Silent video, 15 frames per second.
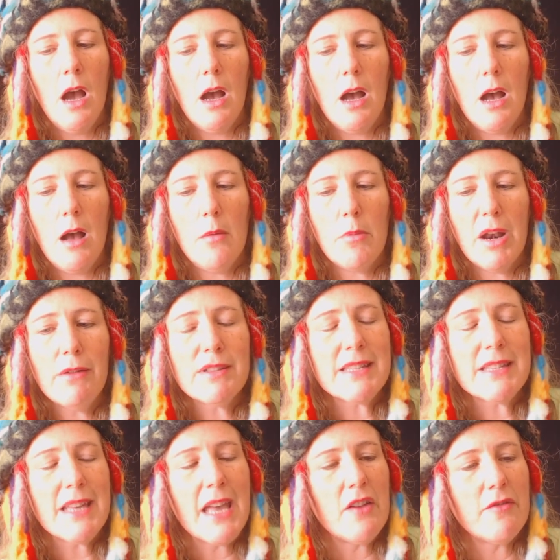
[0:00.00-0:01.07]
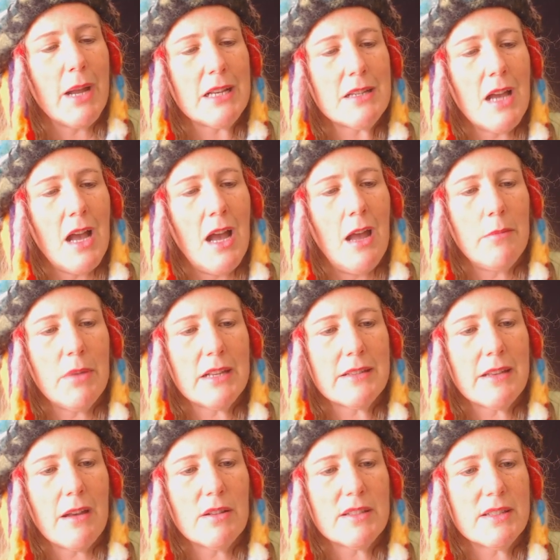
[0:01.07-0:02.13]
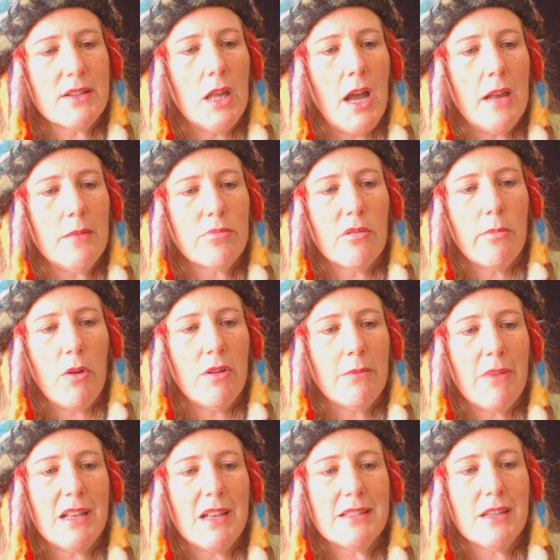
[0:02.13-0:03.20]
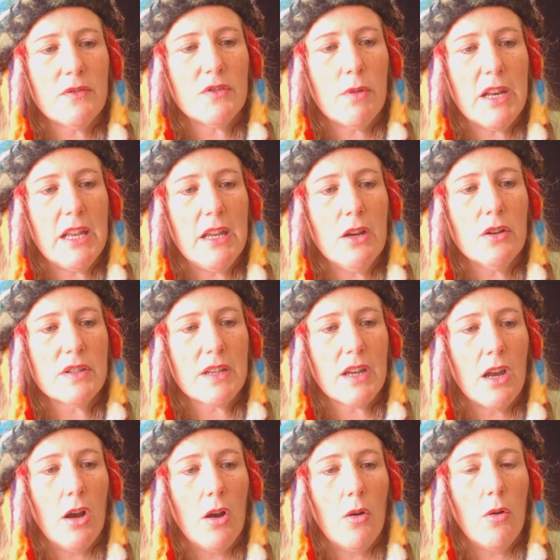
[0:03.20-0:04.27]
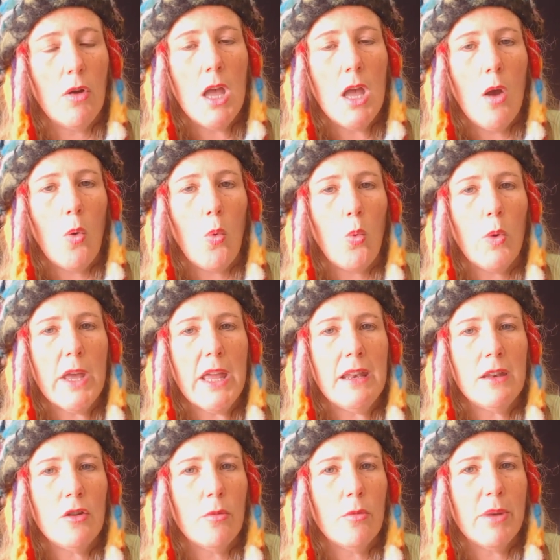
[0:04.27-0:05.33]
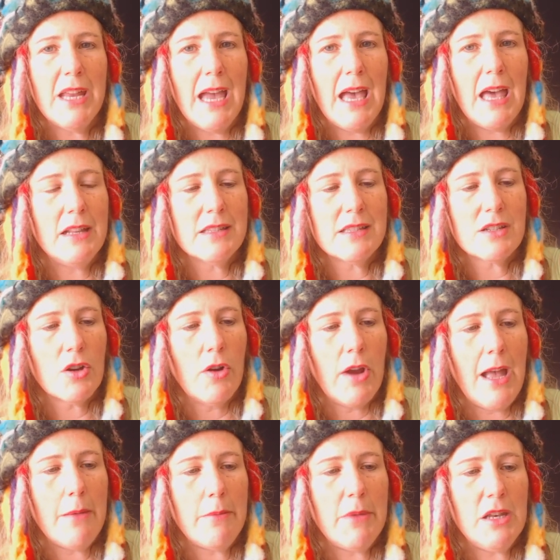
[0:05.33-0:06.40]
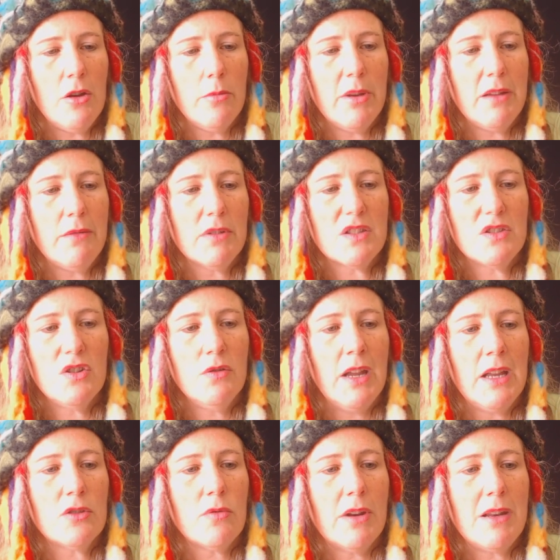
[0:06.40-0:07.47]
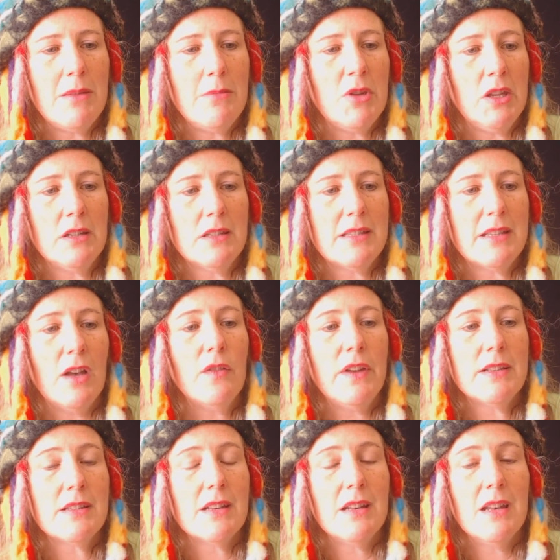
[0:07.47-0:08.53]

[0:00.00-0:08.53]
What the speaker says: But I was ahead of my time, because I was online promoting myself 20 years ago when nobody had Instagram and nobody was doing 20 million selfies.